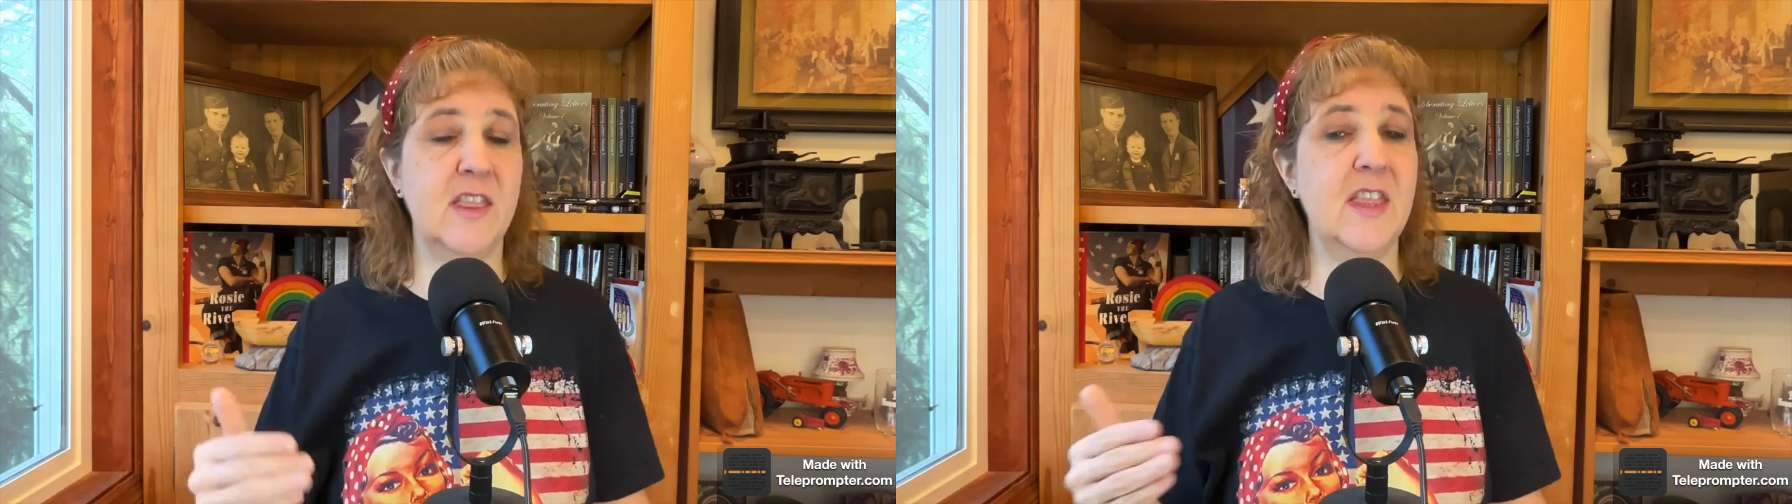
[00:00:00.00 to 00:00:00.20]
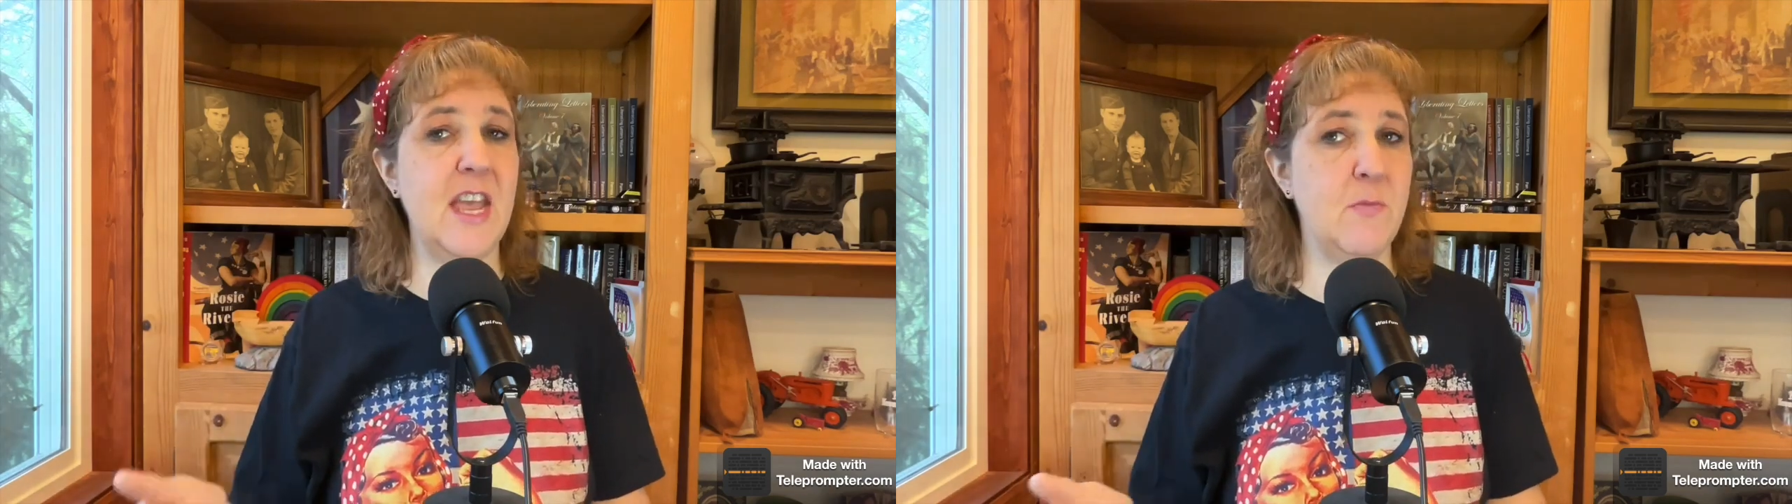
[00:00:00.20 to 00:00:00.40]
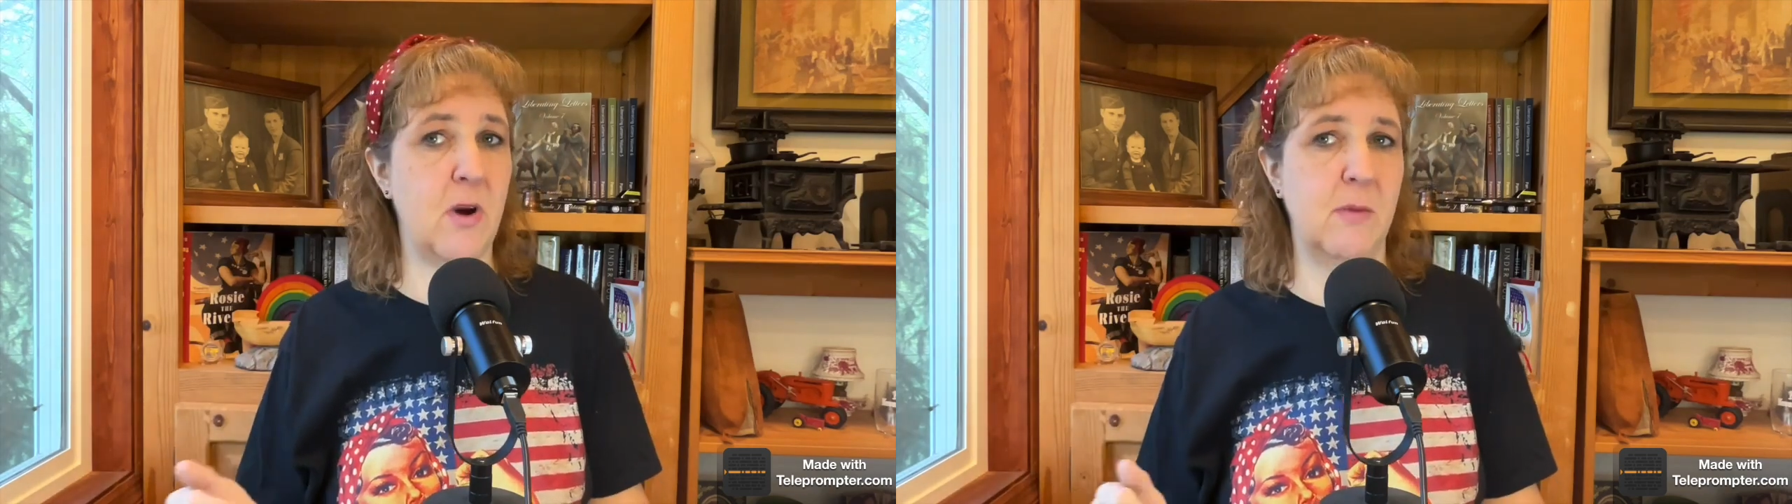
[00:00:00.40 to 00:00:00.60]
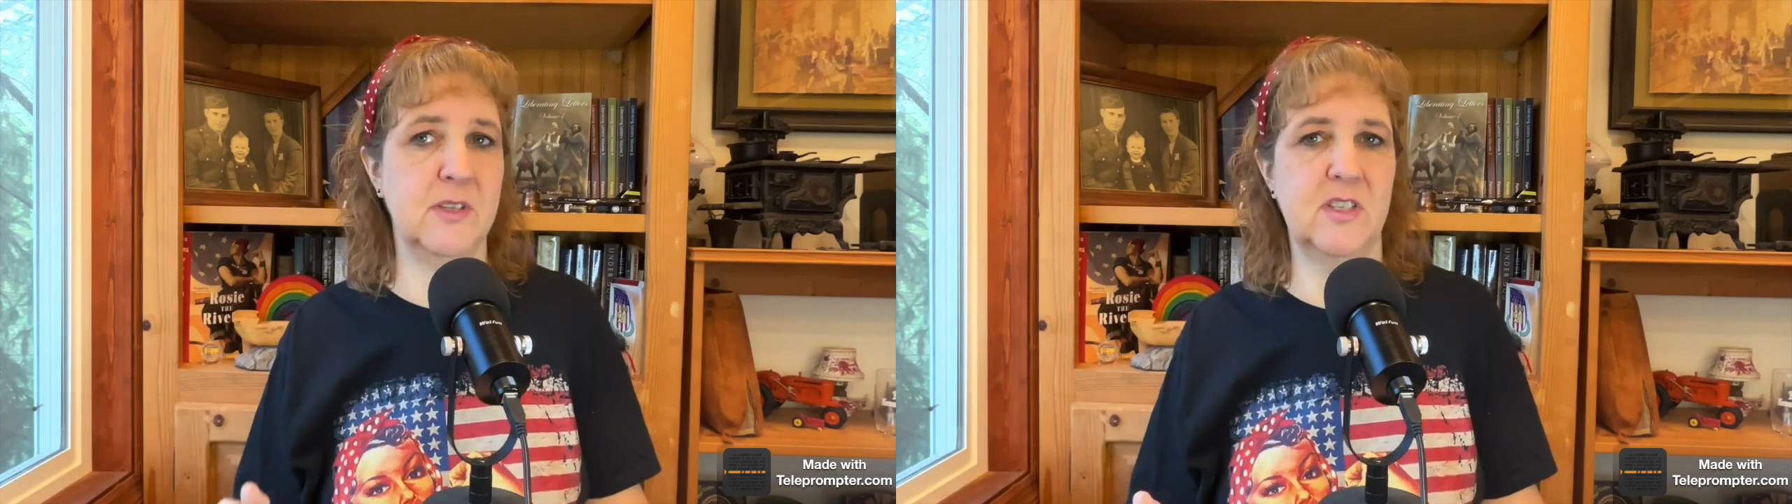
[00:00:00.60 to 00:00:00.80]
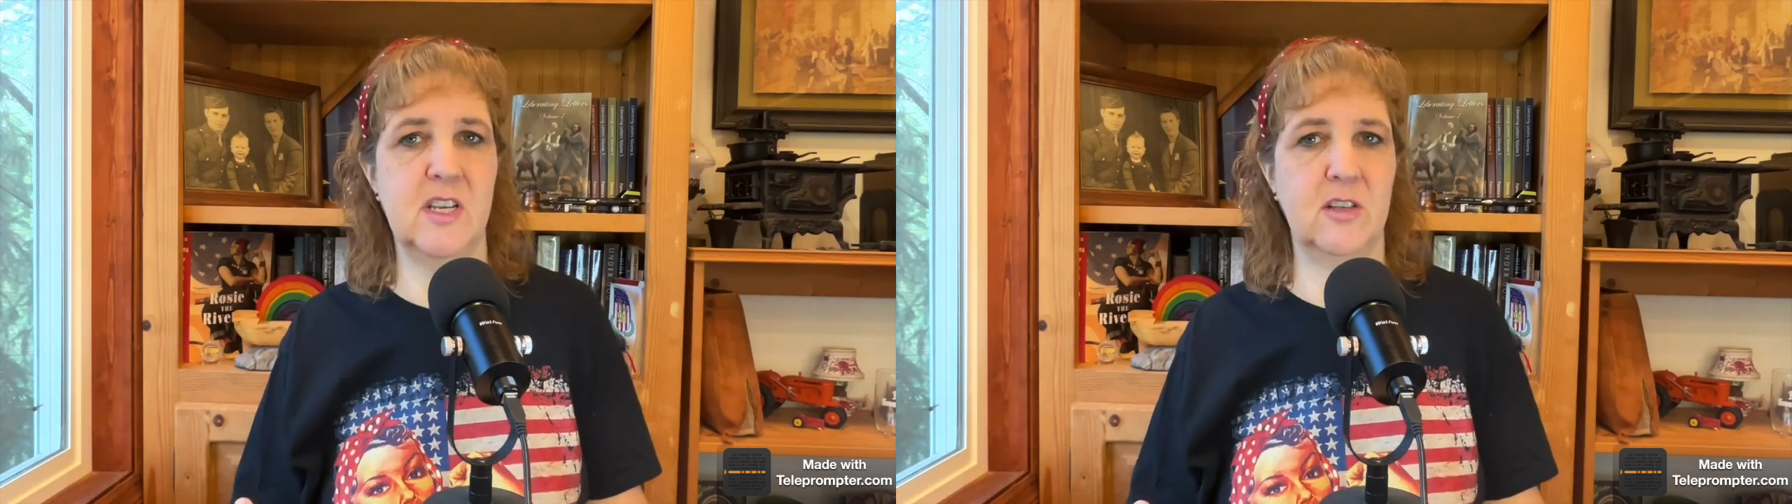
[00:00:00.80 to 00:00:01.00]
they
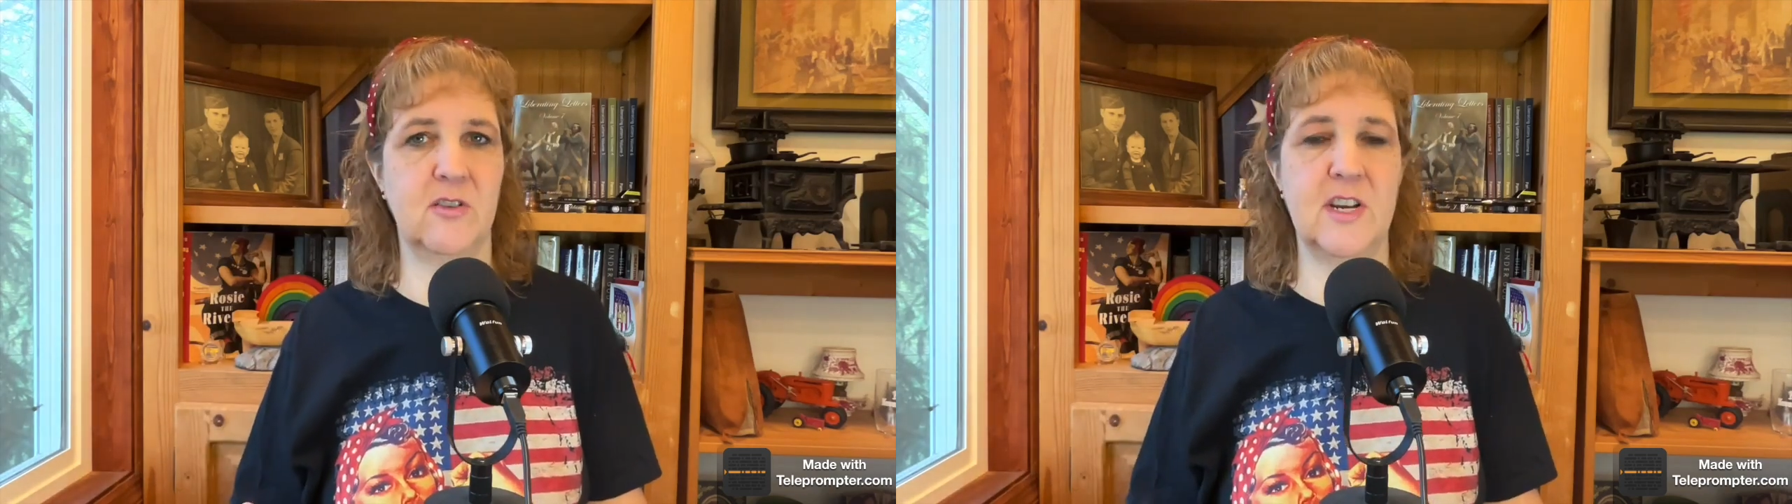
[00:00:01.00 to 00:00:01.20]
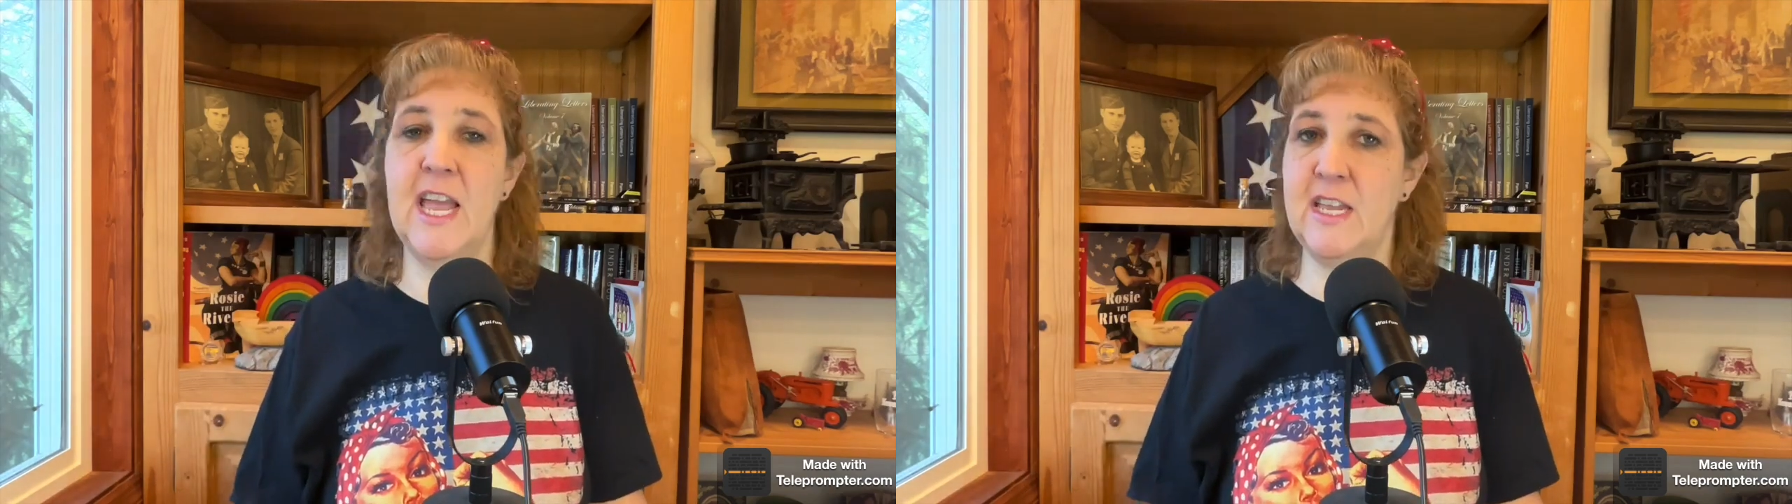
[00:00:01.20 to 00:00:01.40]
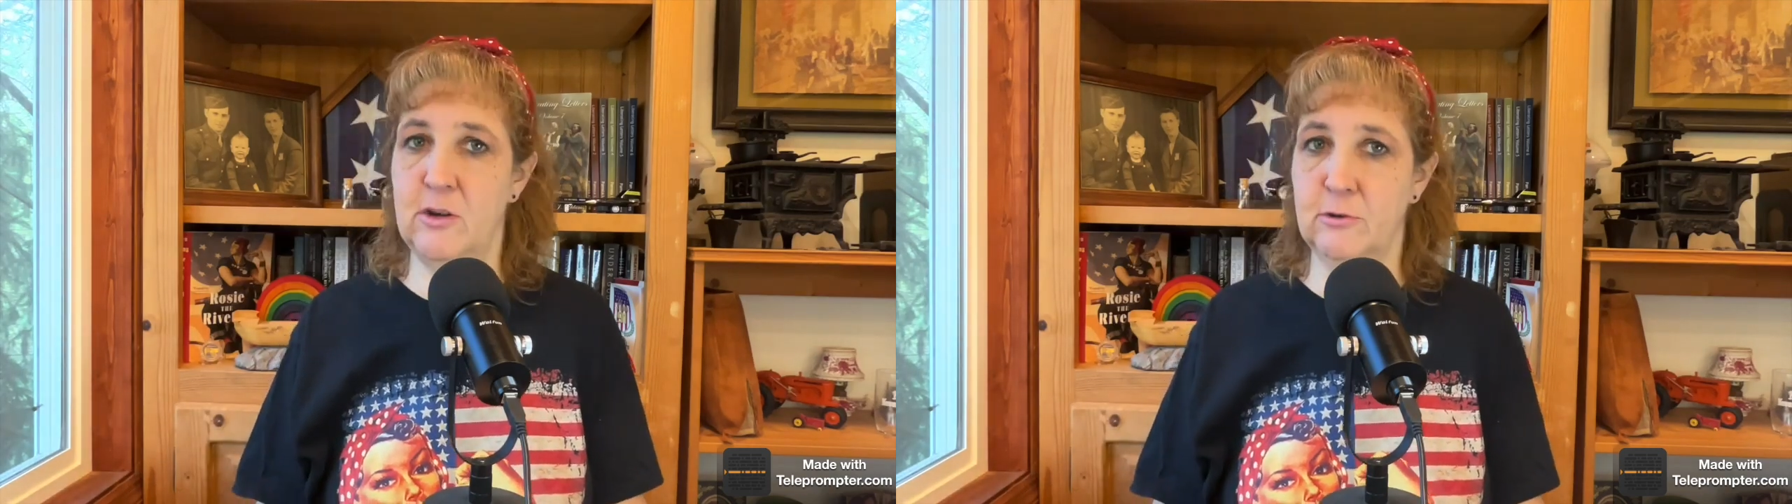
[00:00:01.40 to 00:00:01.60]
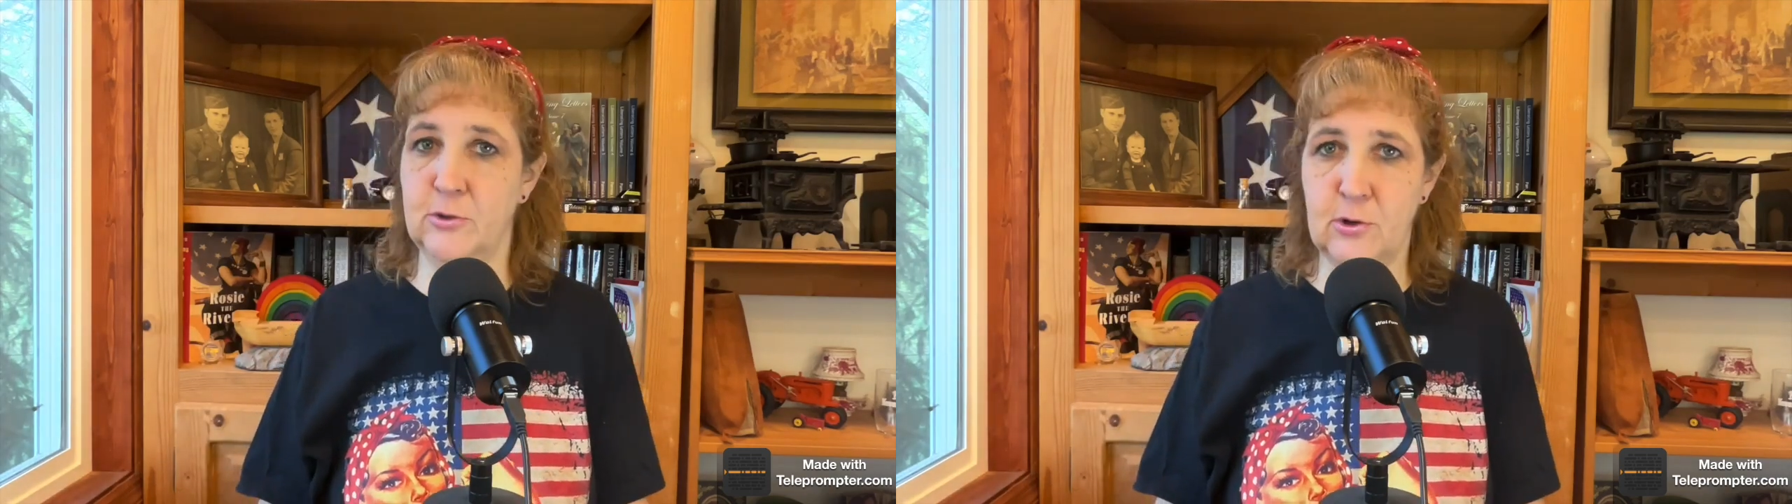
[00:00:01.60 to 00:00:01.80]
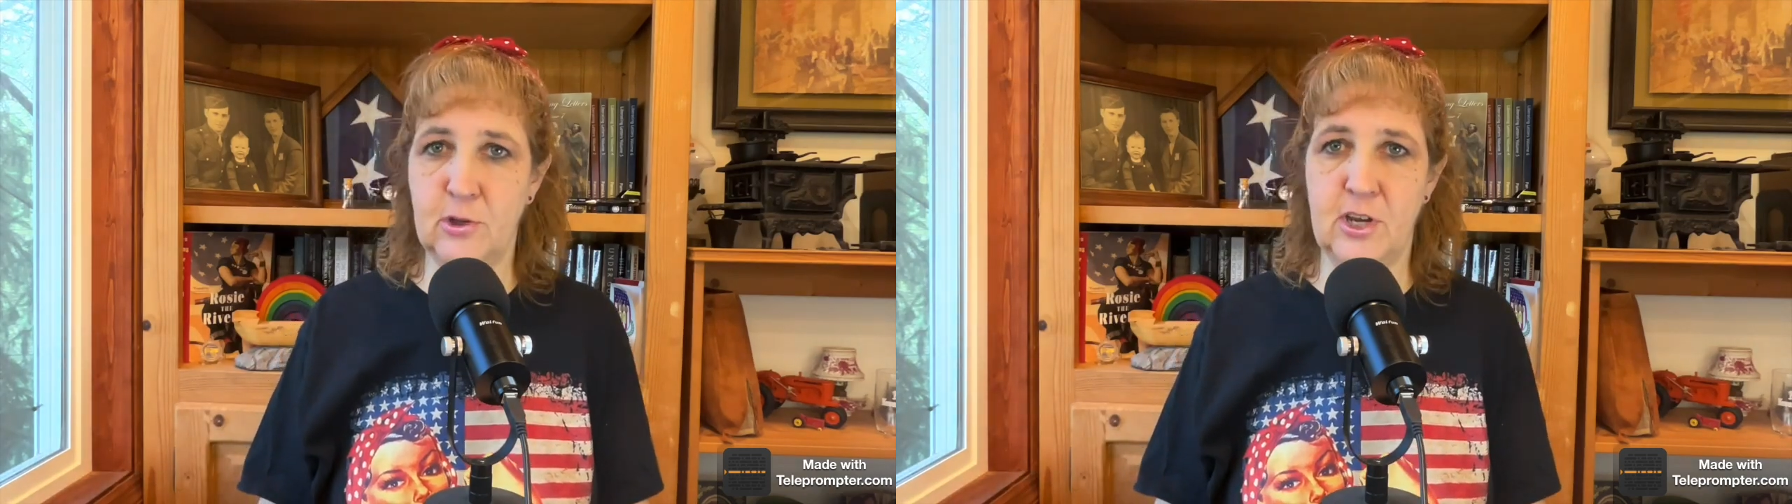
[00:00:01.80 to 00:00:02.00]
promised Hillary 8 years
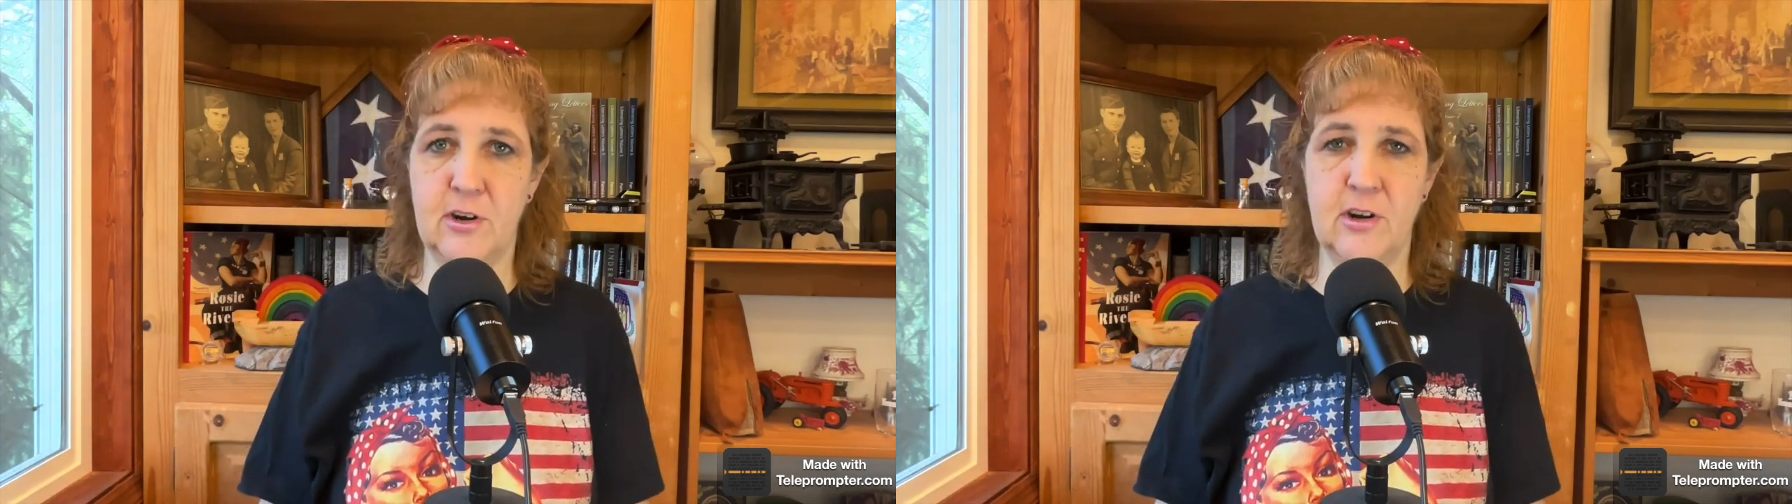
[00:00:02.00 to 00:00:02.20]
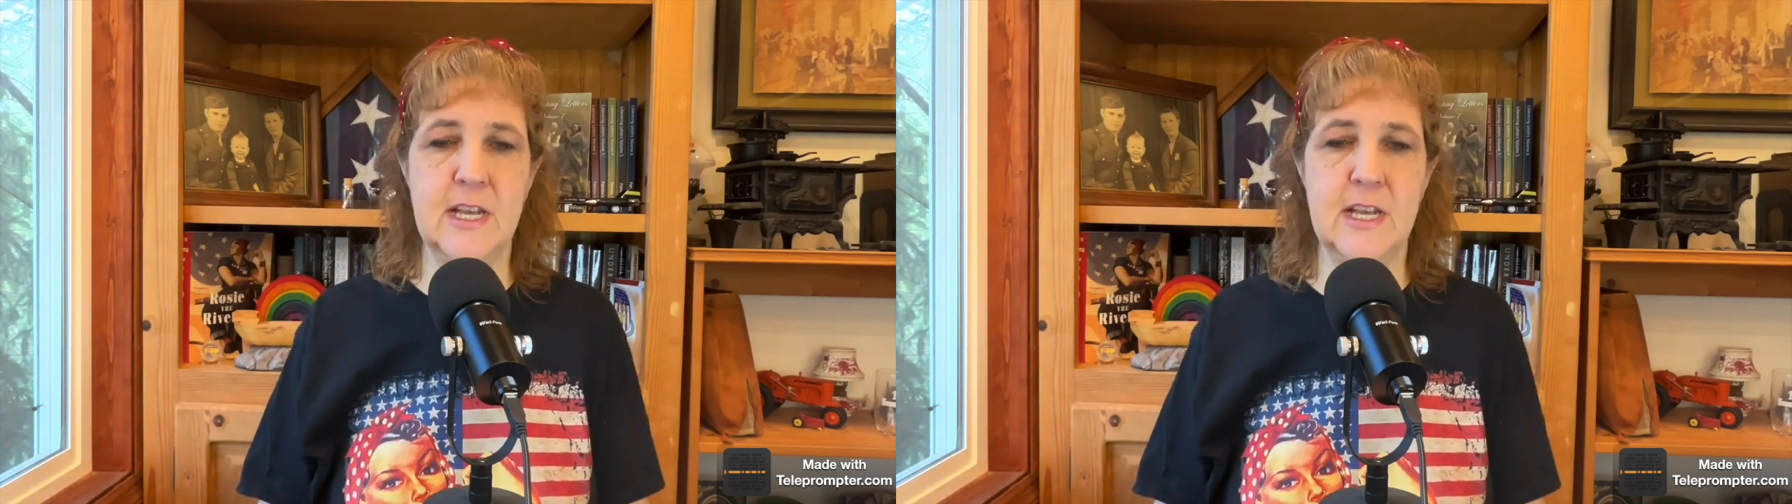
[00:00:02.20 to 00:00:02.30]
earlier.